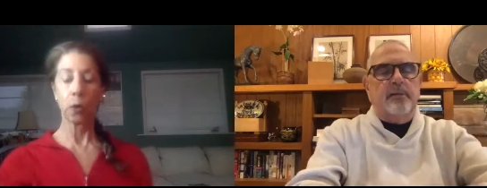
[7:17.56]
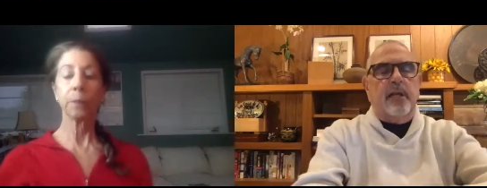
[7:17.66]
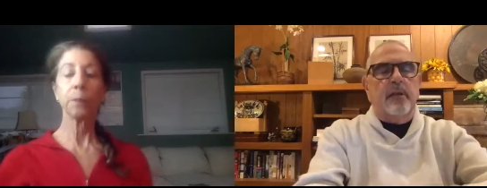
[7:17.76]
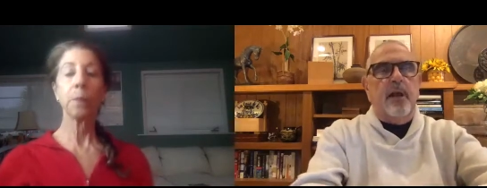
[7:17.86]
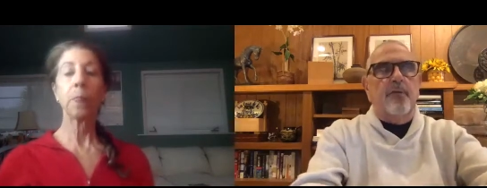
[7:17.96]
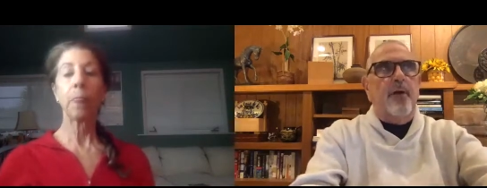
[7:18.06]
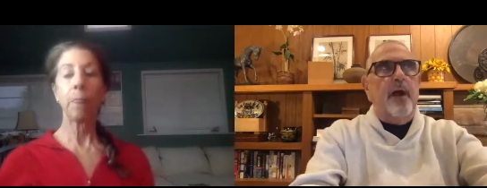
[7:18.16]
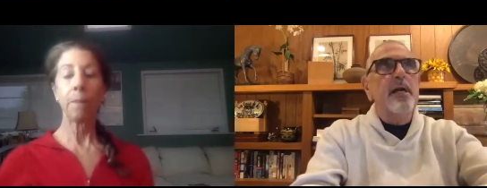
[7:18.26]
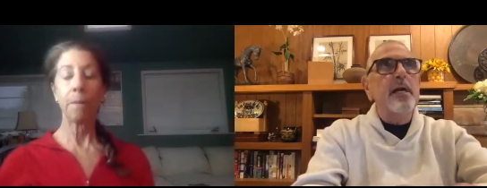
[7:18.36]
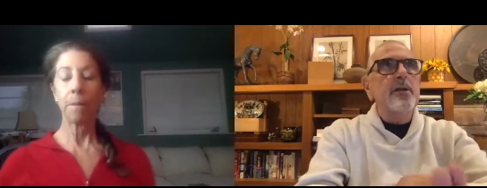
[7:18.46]
Speaker 1: to clarify.
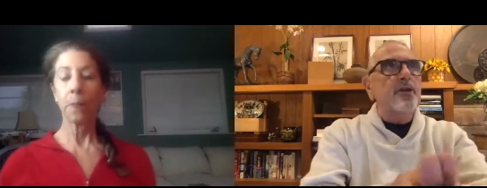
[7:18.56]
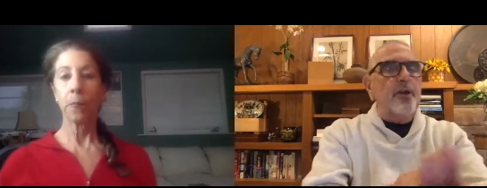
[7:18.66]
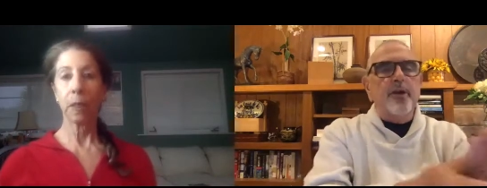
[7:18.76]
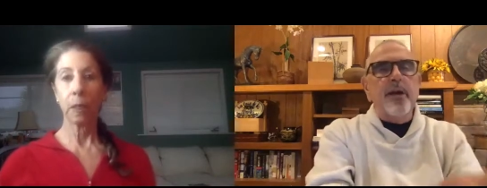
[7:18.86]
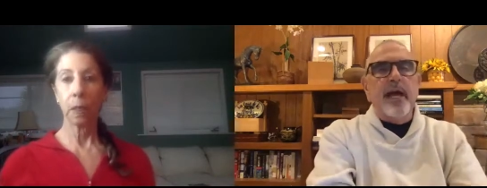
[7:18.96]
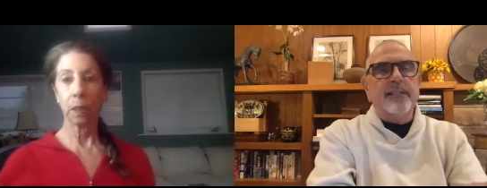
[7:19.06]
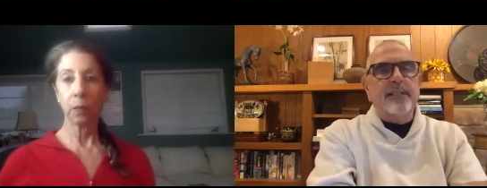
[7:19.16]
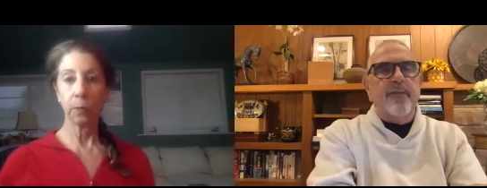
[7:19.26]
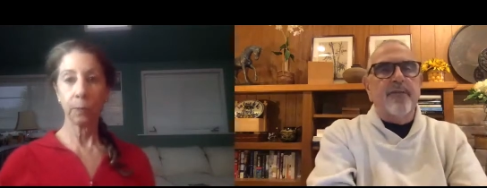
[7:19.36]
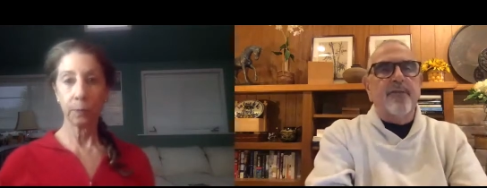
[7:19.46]
So you're not
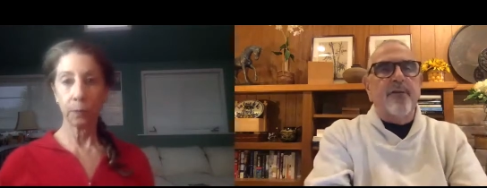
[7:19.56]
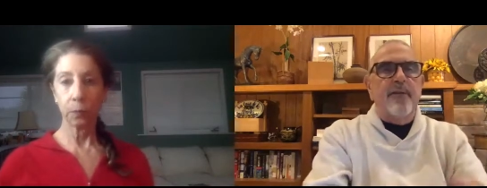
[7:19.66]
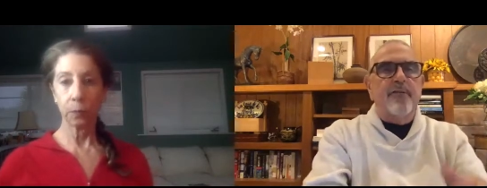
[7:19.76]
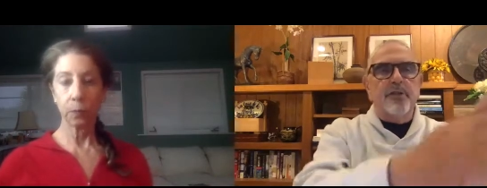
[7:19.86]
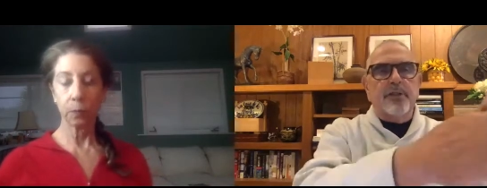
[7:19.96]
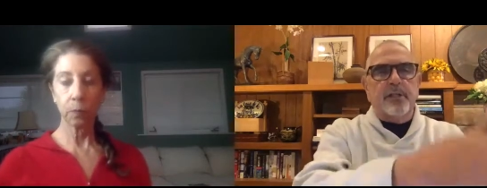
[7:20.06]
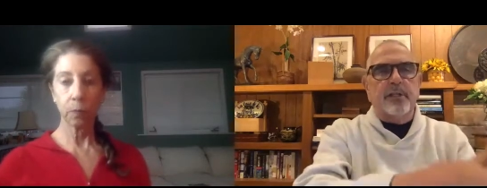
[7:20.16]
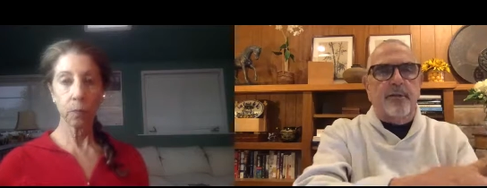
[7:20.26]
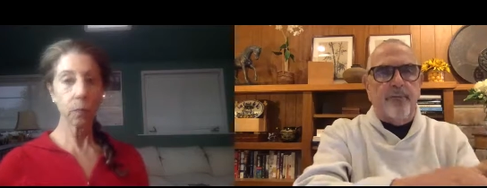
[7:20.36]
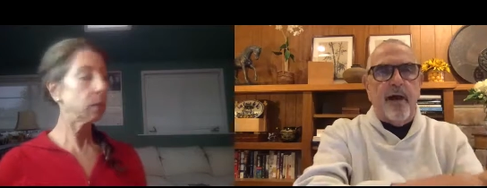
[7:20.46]
75, you're
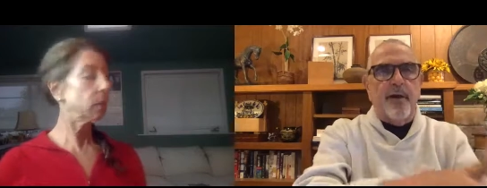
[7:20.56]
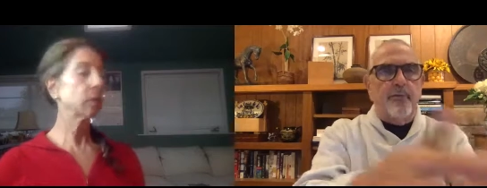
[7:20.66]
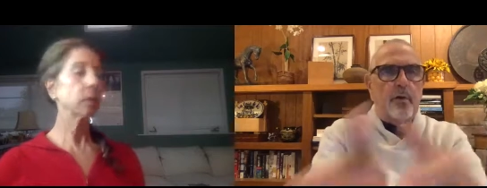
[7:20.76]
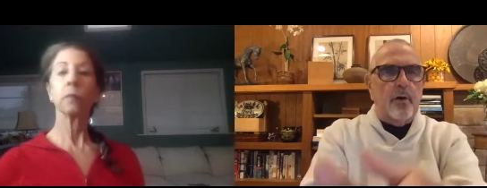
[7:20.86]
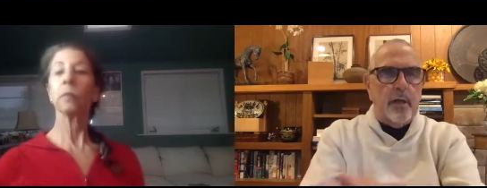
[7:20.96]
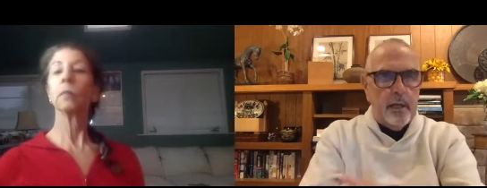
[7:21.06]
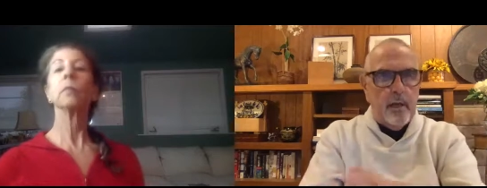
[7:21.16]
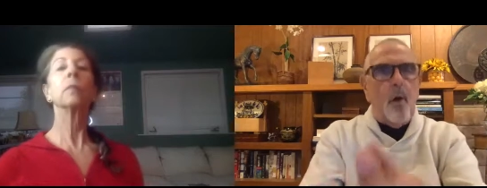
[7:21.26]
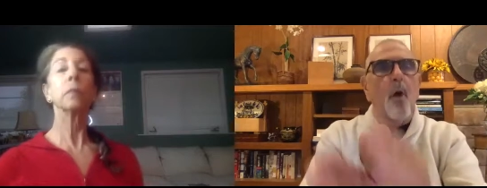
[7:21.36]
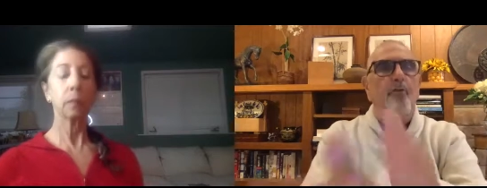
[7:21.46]
65 or
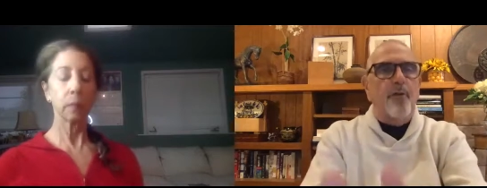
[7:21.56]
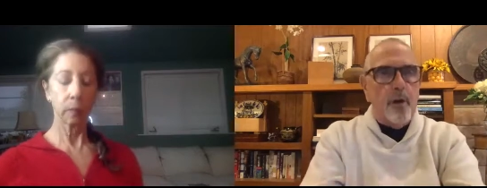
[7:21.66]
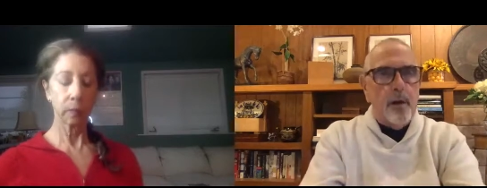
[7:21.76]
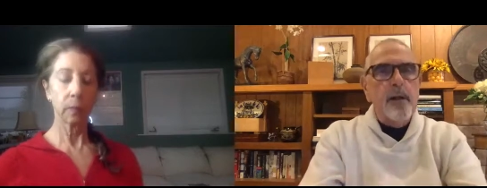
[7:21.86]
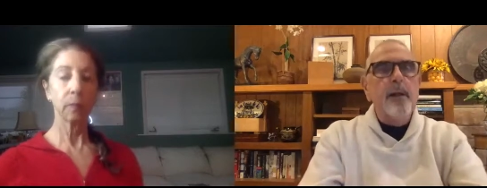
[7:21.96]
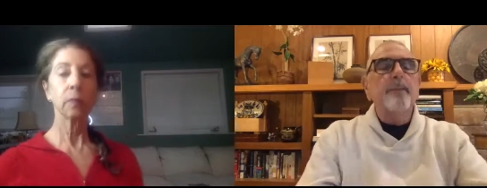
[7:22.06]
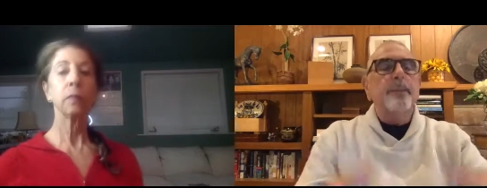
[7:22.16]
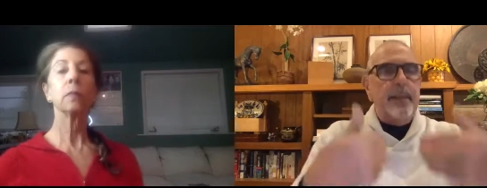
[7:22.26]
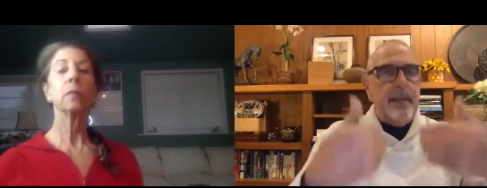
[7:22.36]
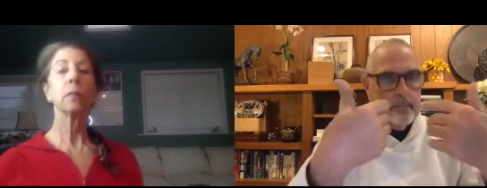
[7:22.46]
over,
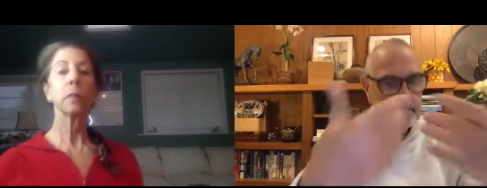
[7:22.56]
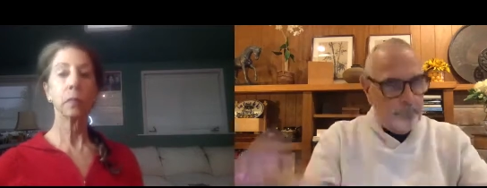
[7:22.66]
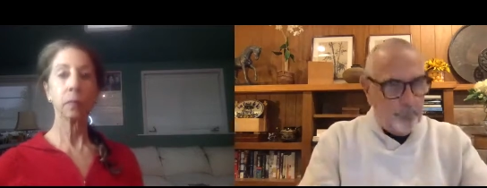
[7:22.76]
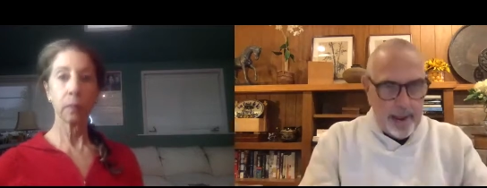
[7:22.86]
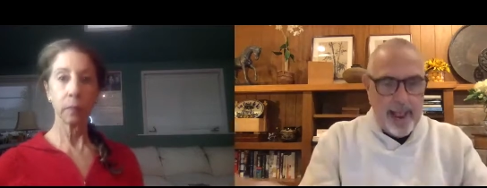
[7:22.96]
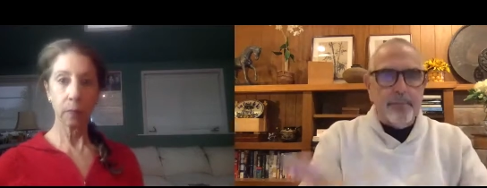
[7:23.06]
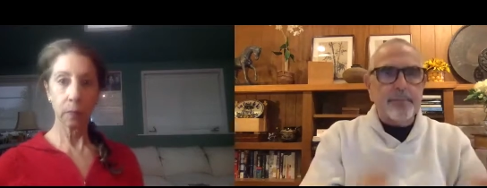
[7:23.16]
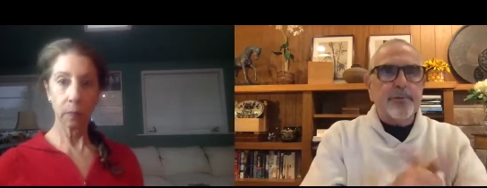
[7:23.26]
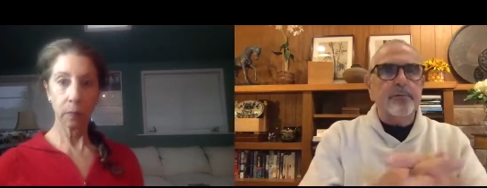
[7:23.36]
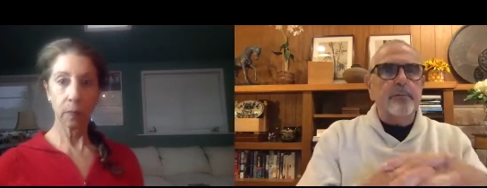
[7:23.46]

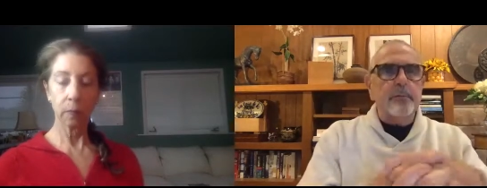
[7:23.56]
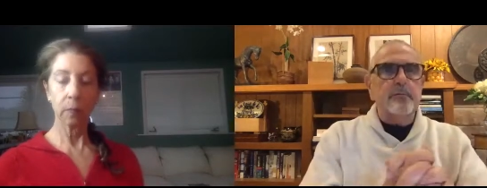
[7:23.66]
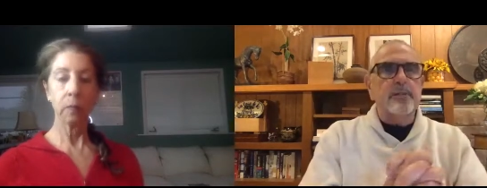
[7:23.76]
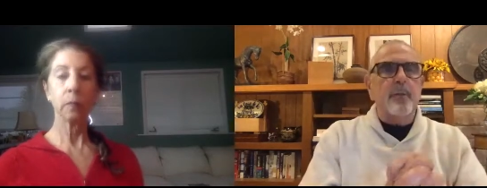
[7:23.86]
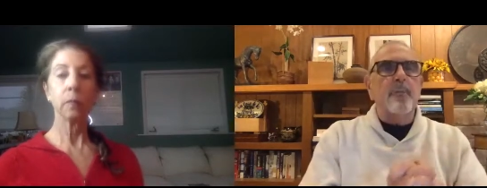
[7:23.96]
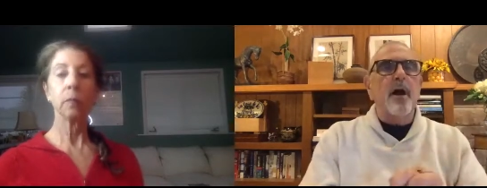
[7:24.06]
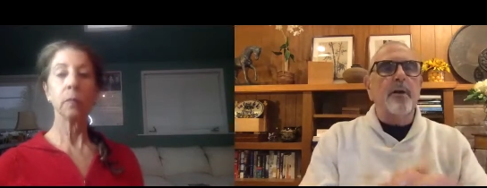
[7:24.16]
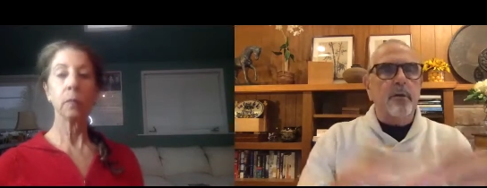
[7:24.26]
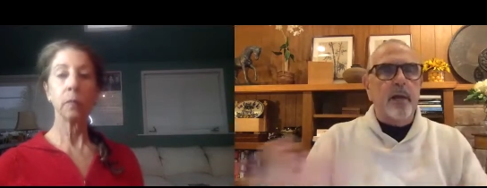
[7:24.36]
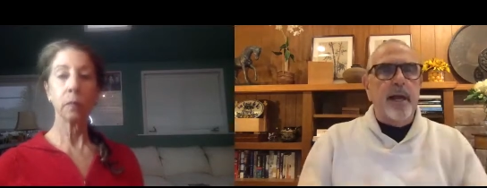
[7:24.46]
perhaps some
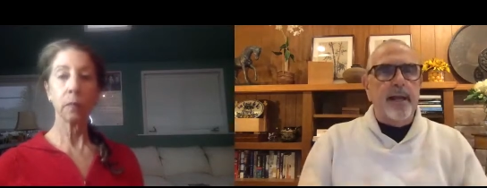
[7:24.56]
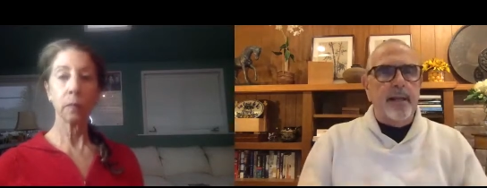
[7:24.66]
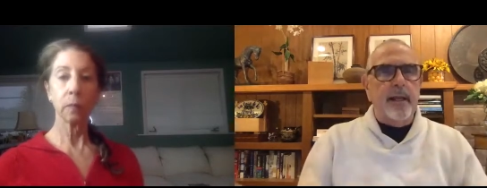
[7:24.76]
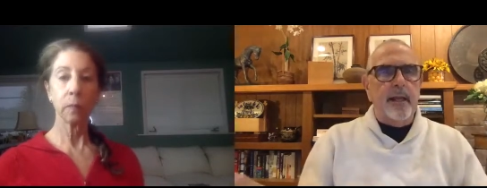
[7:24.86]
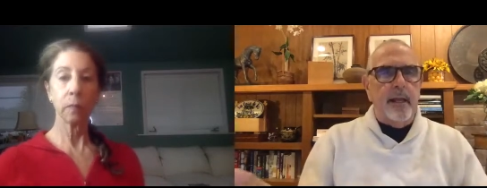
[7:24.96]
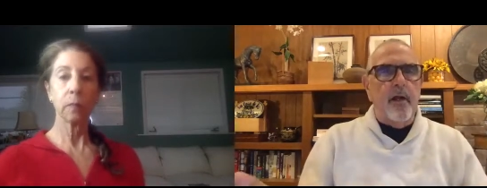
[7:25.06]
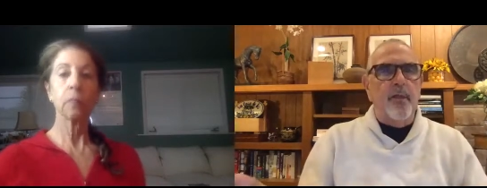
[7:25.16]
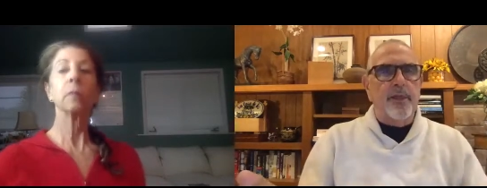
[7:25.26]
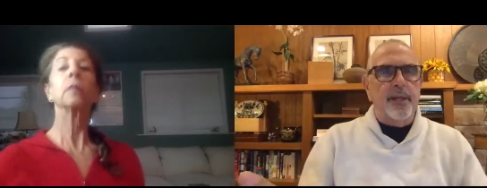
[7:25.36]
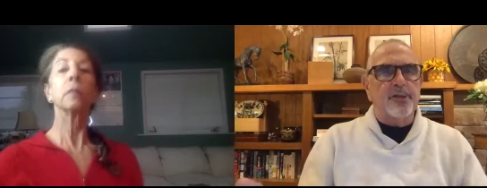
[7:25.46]
underlying
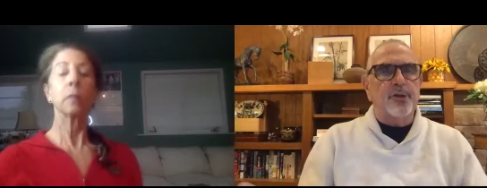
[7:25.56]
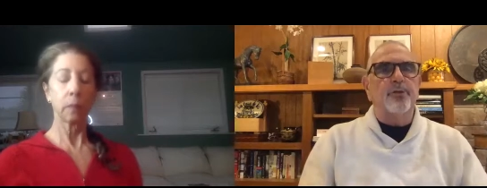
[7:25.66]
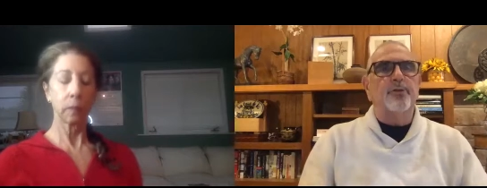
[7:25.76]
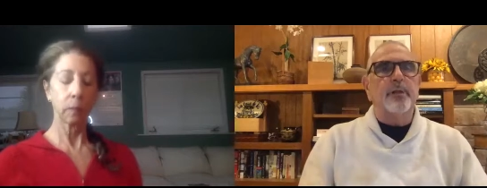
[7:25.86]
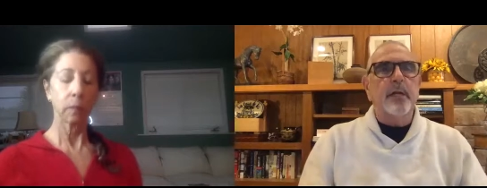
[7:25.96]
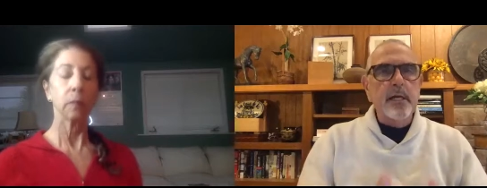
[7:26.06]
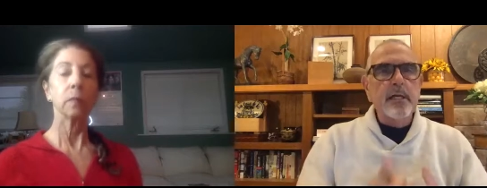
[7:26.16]
health issues.